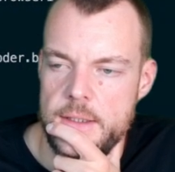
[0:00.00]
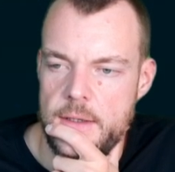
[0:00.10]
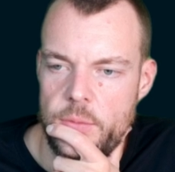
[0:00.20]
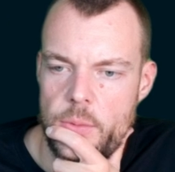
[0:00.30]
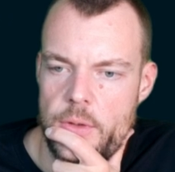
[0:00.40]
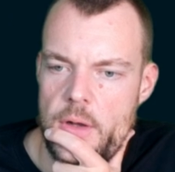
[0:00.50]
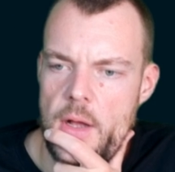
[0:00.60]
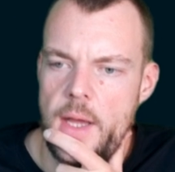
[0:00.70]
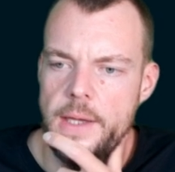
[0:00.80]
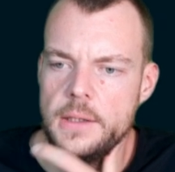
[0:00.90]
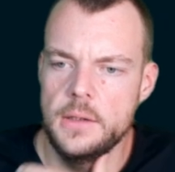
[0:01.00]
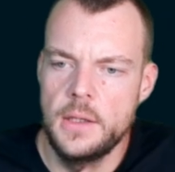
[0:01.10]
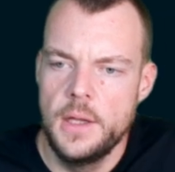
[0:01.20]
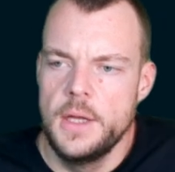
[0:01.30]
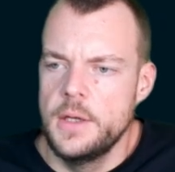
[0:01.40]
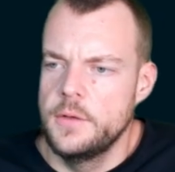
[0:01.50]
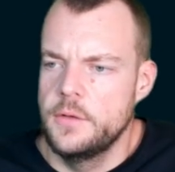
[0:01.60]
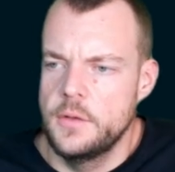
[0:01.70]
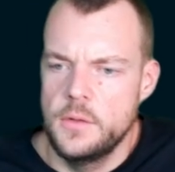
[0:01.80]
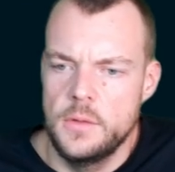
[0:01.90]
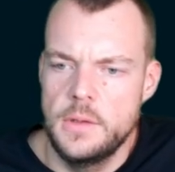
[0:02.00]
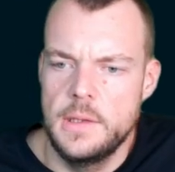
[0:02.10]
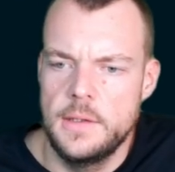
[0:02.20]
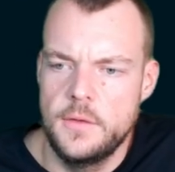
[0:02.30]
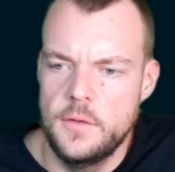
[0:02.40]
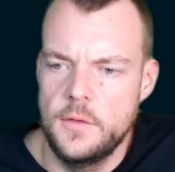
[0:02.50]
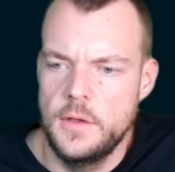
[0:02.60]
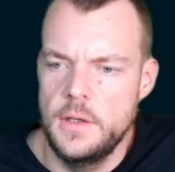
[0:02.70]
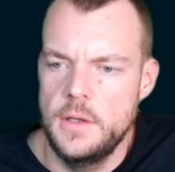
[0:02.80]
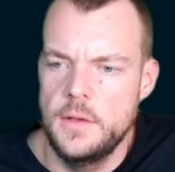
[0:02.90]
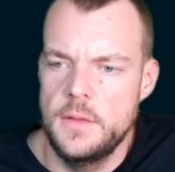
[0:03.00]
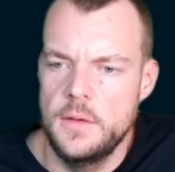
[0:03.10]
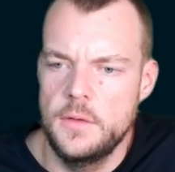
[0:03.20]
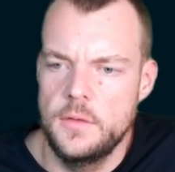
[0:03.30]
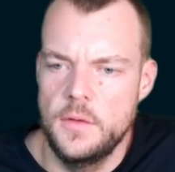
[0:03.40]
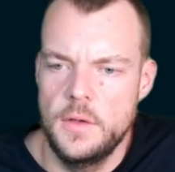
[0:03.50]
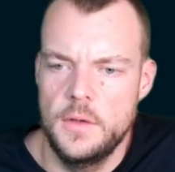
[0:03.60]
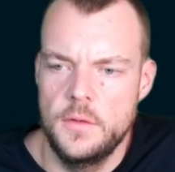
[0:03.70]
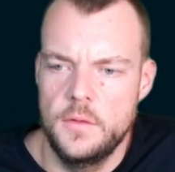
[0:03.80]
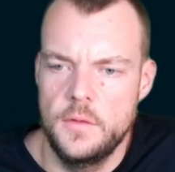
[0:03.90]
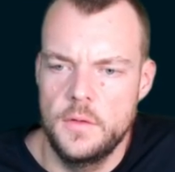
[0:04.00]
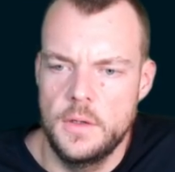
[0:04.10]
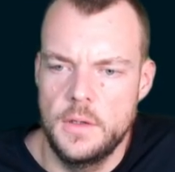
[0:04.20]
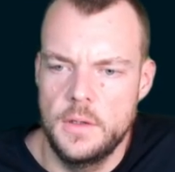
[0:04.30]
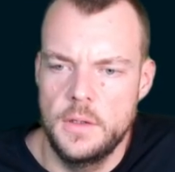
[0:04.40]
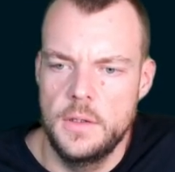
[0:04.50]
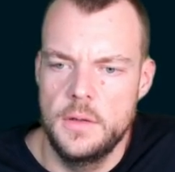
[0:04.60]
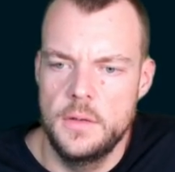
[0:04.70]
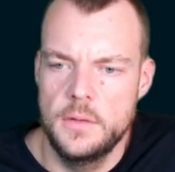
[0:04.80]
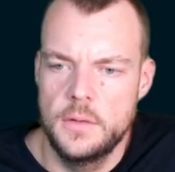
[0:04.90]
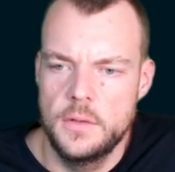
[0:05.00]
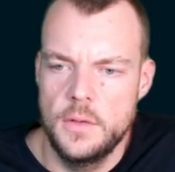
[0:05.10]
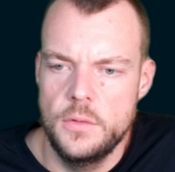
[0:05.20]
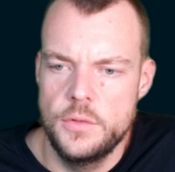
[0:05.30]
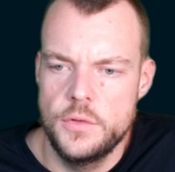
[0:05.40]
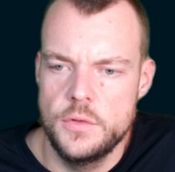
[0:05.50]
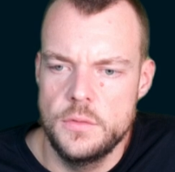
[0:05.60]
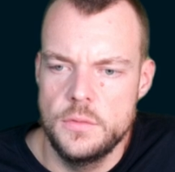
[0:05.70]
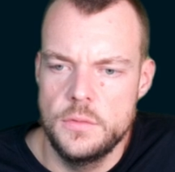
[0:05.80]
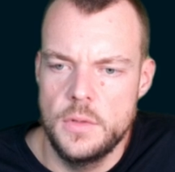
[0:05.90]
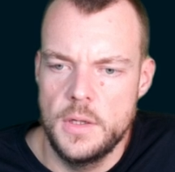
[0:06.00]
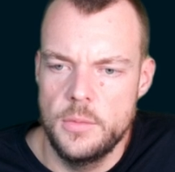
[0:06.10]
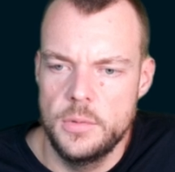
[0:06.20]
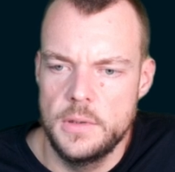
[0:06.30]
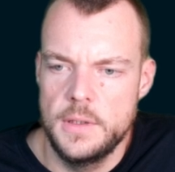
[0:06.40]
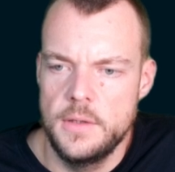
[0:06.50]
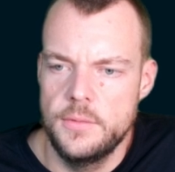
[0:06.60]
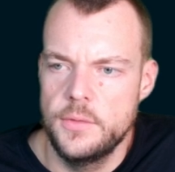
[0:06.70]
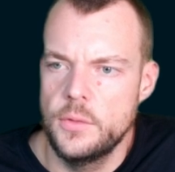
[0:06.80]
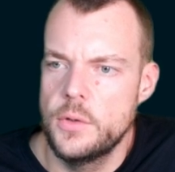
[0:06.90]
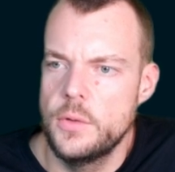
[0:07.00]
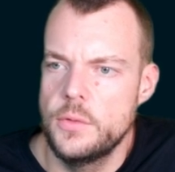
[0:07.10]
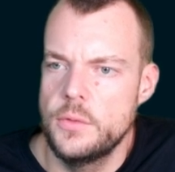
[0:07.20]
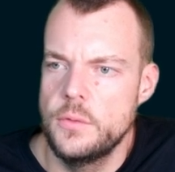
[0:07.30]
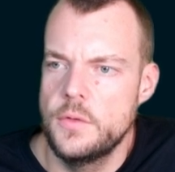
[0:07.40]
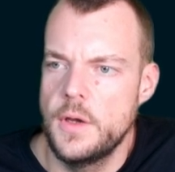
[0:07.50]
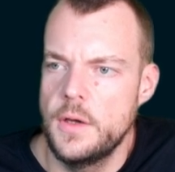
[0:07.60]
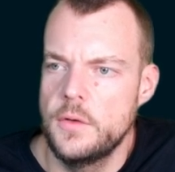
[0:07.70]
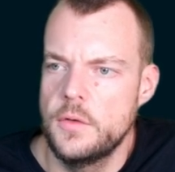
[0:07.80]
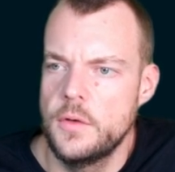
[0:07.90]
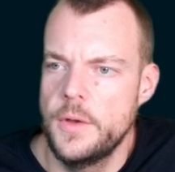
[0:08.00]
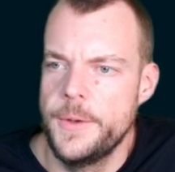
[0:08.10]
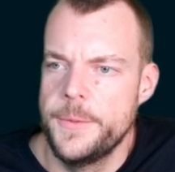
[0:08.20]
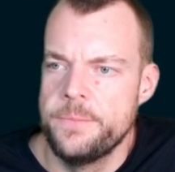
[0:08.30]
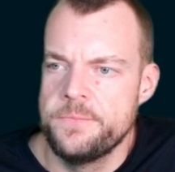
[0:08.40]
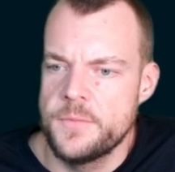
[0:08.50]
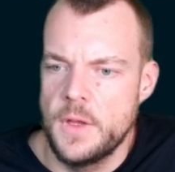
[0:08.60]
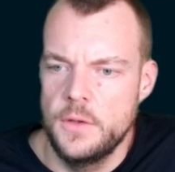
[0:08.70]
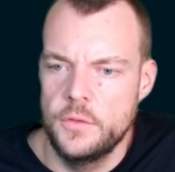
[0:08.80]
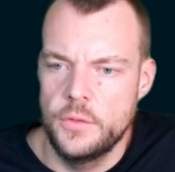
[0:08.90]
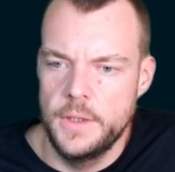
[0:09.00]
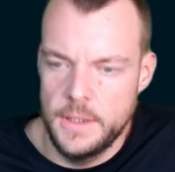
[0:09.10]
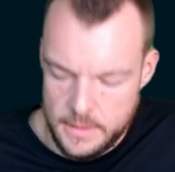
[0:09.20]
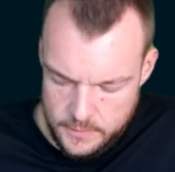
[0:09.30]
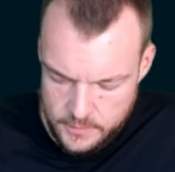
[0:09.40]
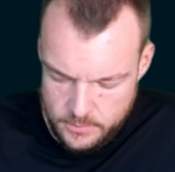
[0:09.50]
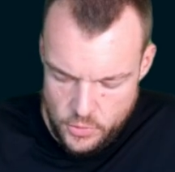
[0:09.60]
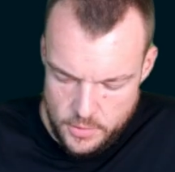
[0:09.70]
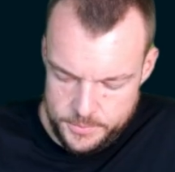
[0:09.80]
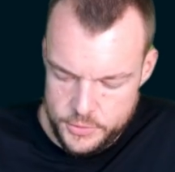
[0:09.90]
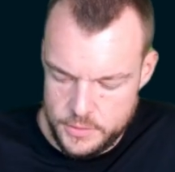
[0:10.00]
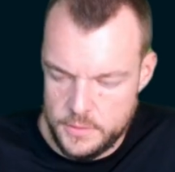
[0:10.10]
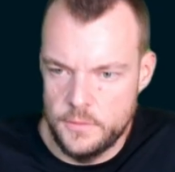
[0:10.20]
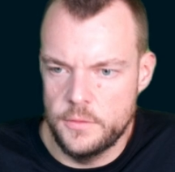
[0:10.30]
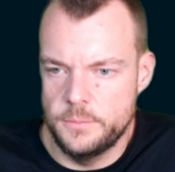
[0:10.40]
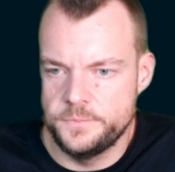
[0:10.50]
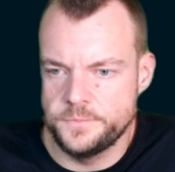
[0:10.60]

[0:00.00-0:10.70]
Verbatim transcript: network idle. So let's see, this is uh, in the go to, I believe. So go to takes a string and some options.